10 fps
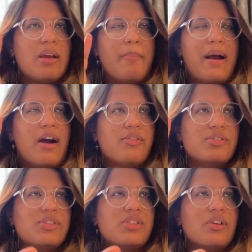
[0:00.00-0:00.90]

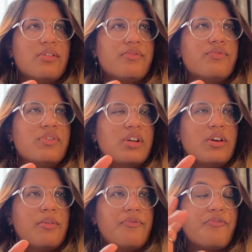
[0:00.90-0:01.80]
pounds of
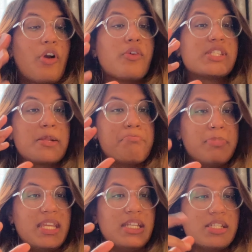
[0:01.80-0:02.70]
frozen
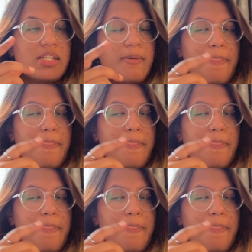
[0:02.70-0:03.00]
meat.